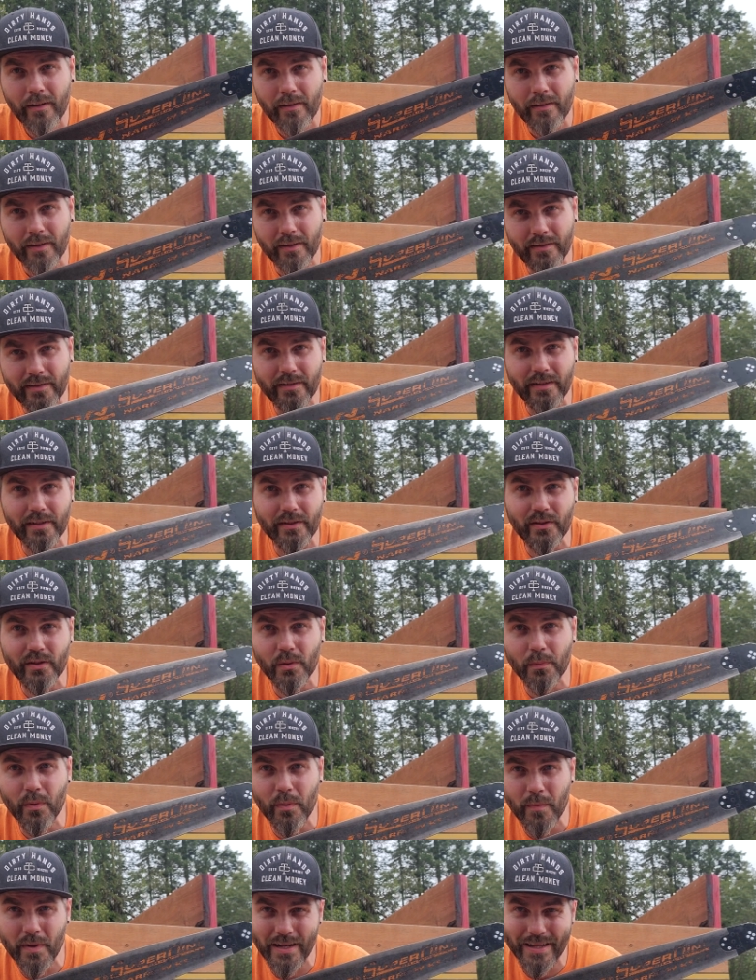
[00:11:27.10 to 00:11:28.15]
This is the
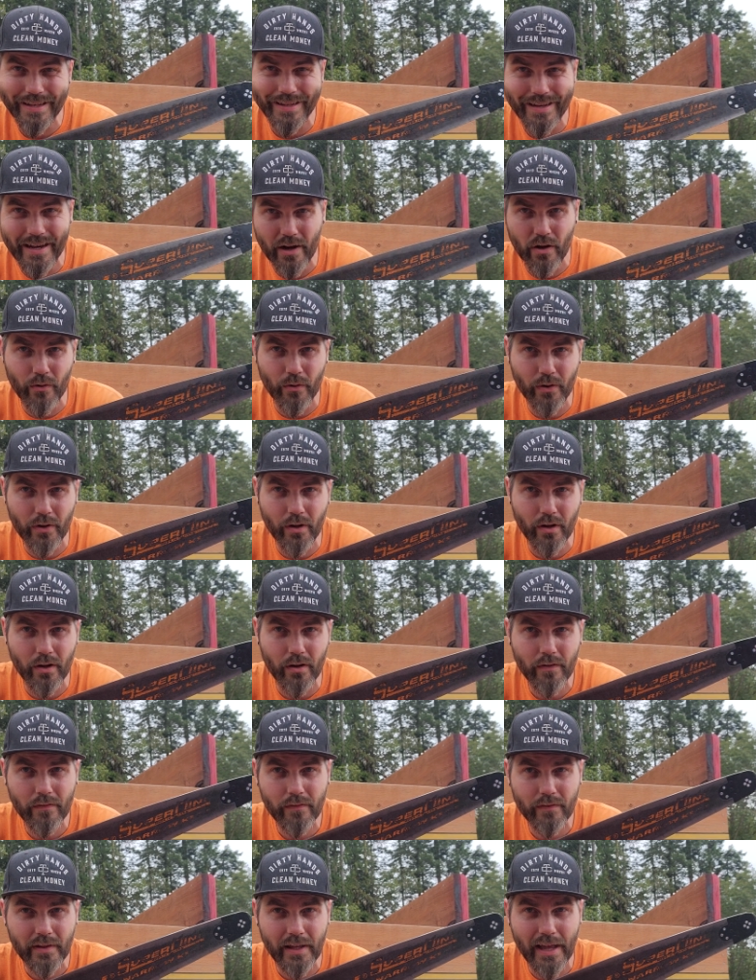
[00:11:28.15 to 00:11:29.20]
Supermini narrow Kerf.
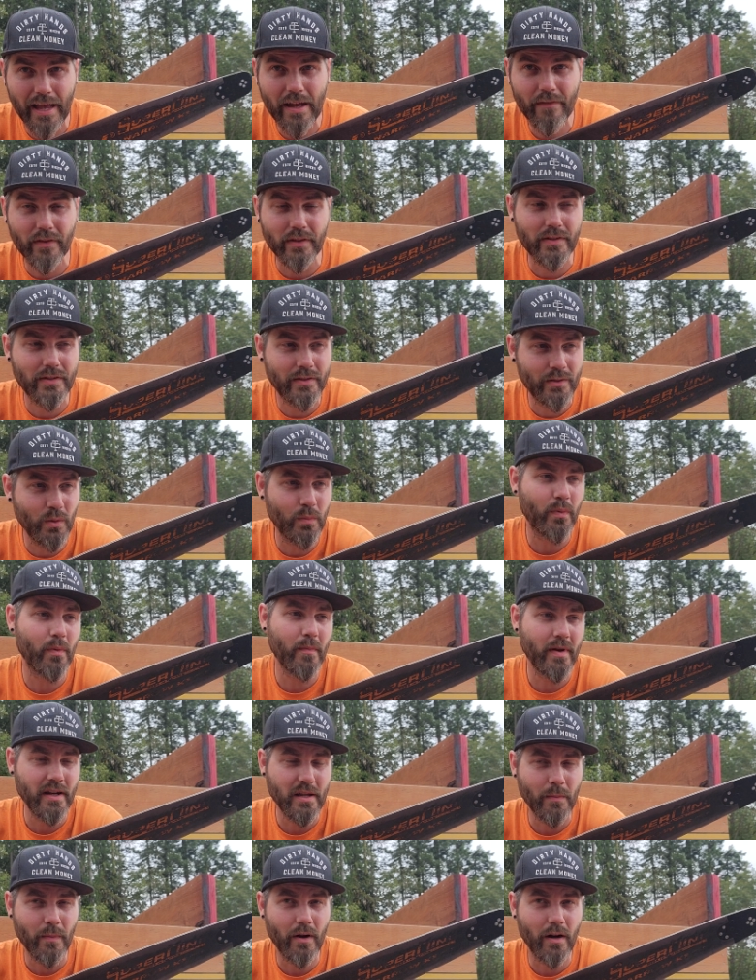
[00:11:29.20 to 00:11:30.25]
They have a
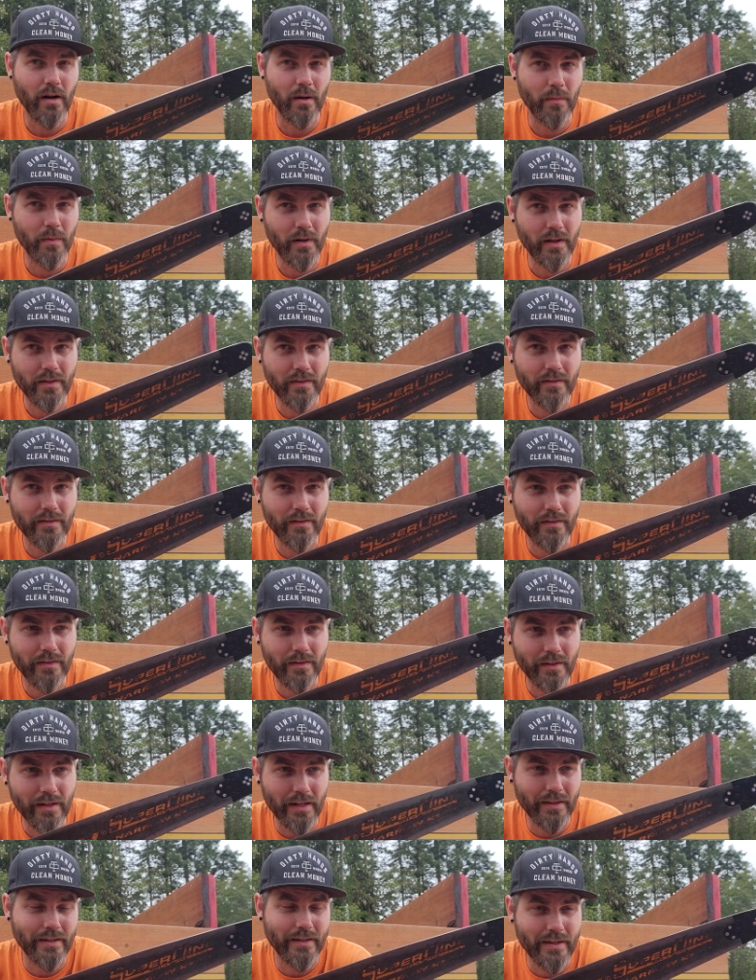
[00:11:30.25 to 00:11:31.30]
Supermini bar, but it's
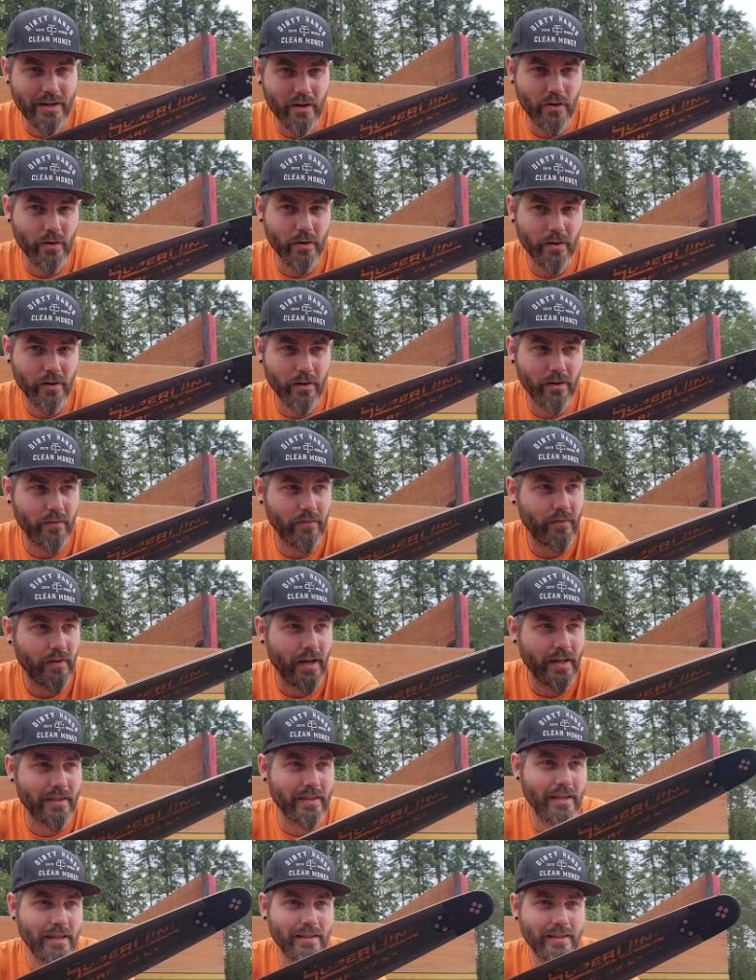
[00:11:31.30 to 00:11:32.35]
not the narrow Kerf. I
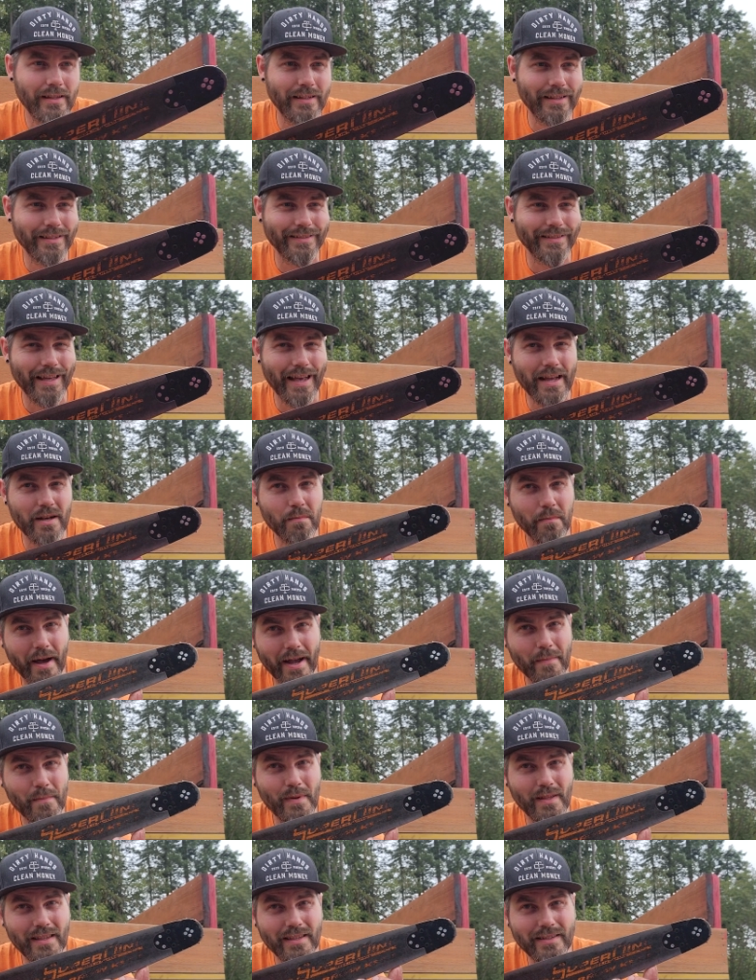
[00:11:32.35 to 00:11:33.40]
think the design
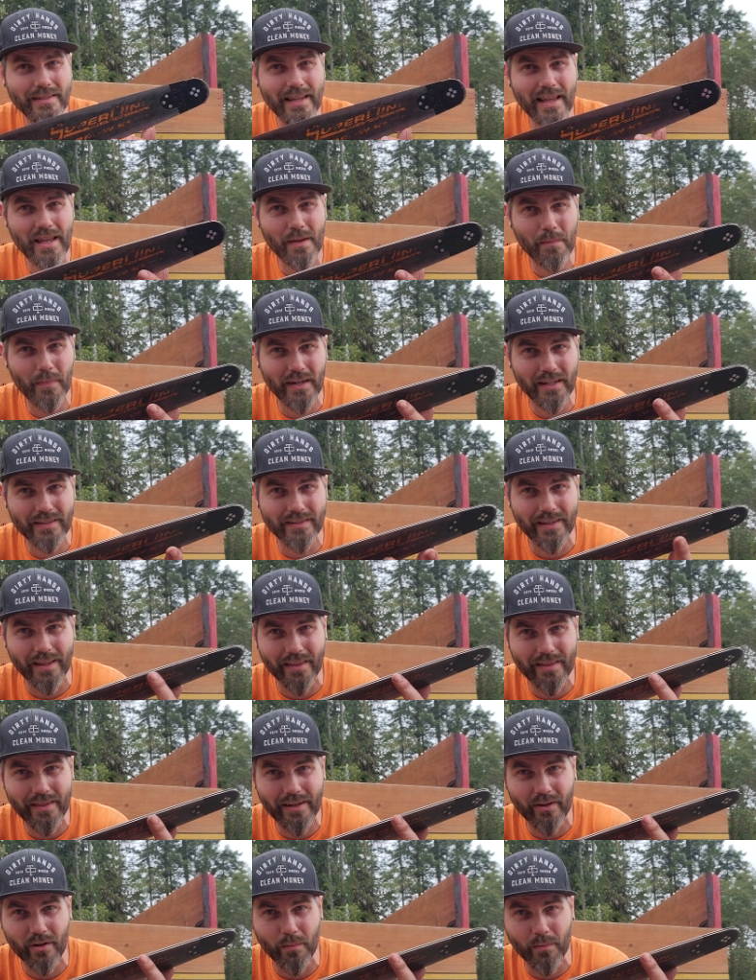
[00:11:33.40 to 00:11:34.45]
might be the same, but it's the
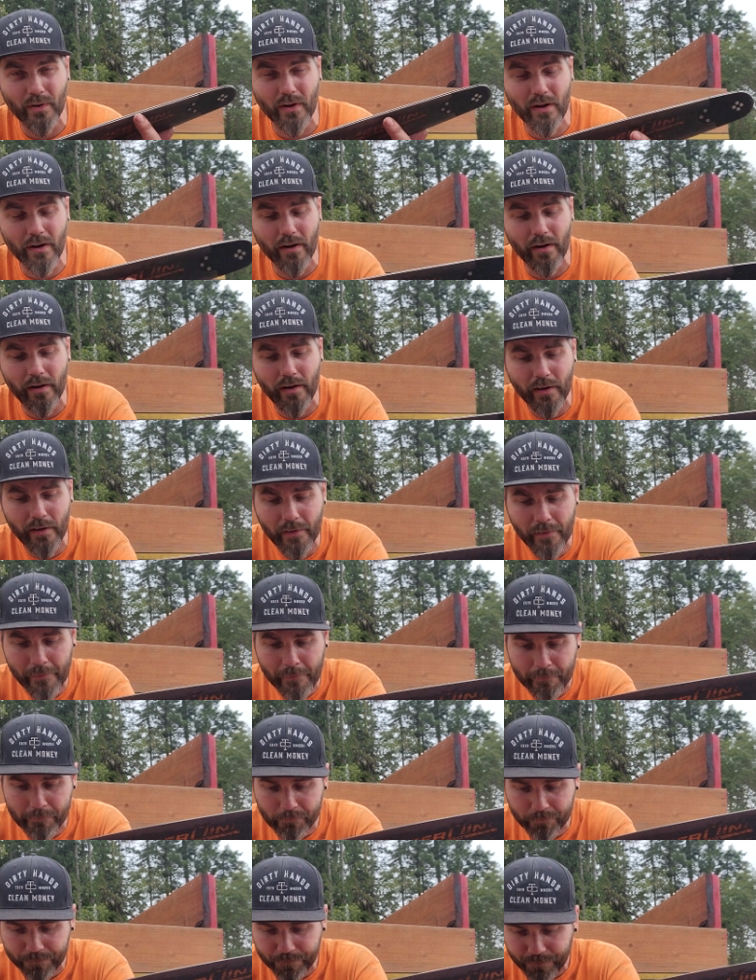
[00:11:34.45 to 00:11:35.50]
thicker bar.
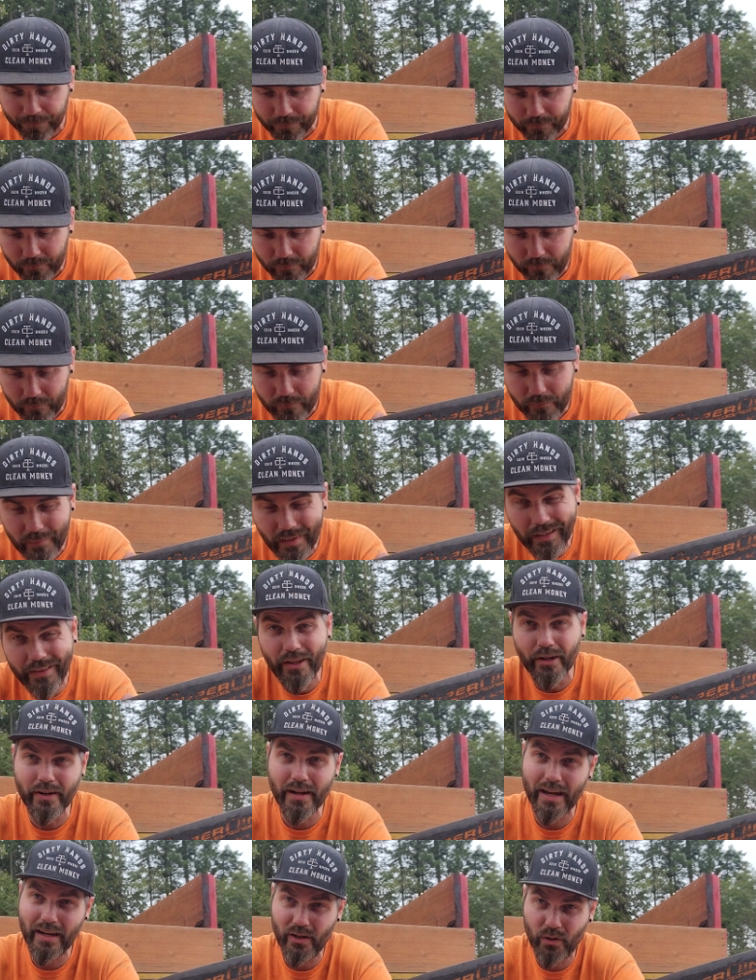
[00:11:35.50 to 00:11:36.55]
They're
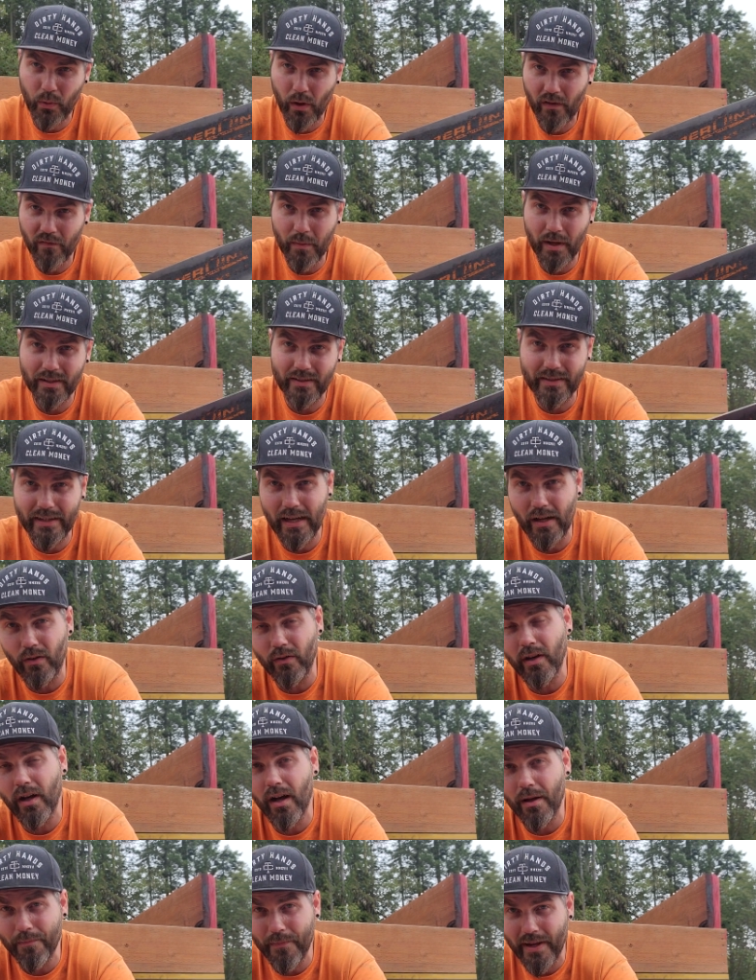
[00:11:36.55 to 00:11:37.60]
9 to 12 months out
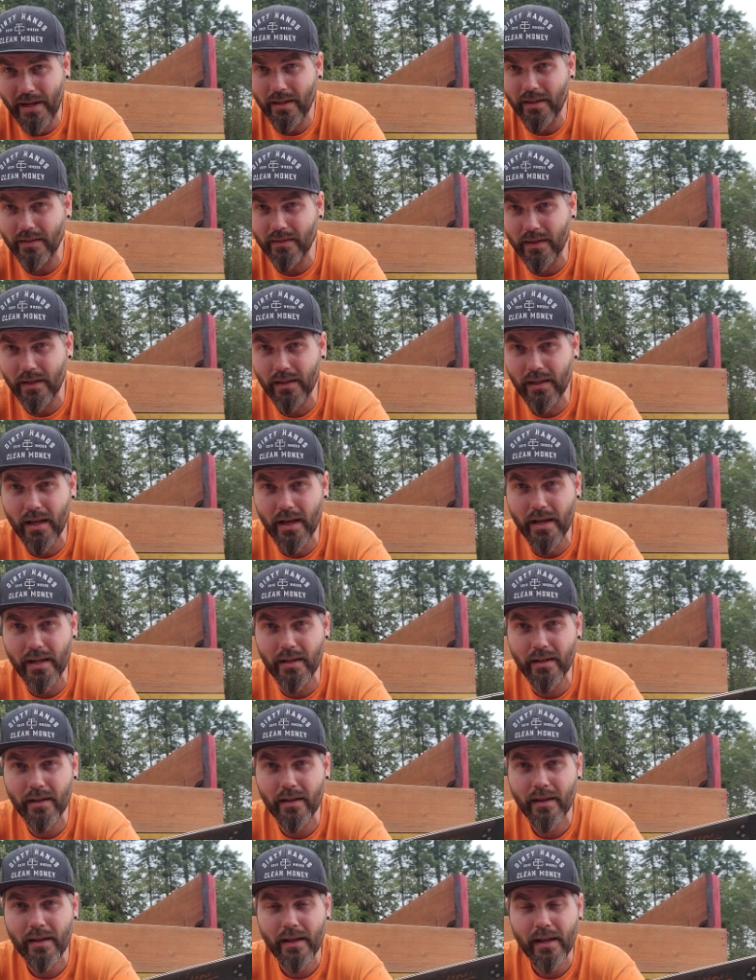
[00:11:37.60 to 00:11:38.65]
on Bailey's online.
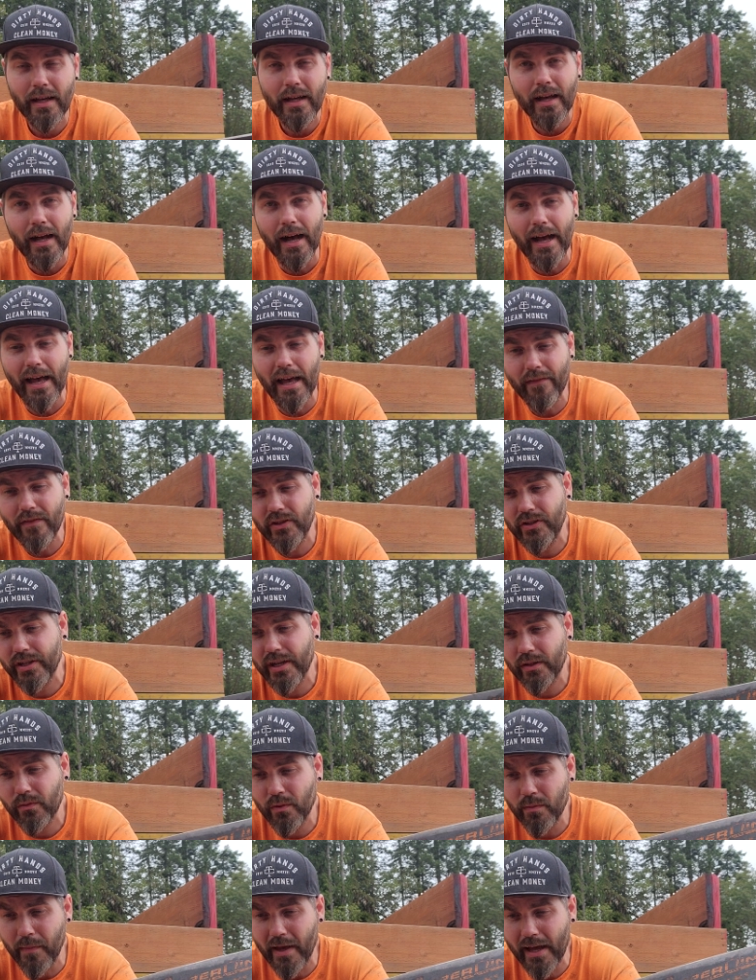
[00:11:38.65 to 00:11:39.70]
I haven't
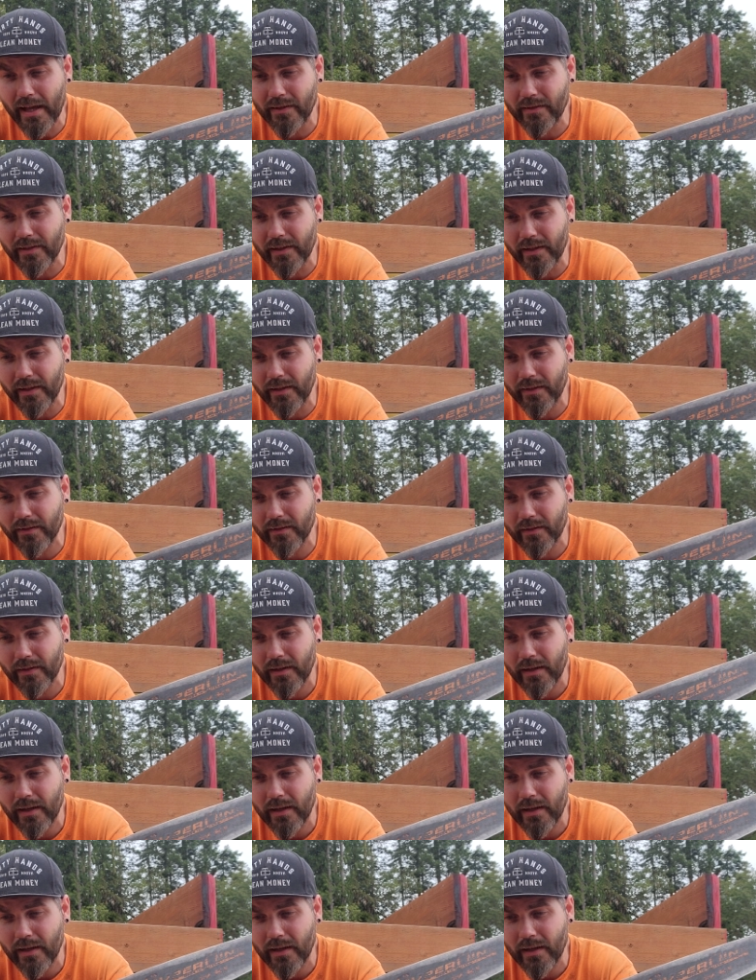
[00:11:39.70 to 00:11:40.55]
checked with Madson's.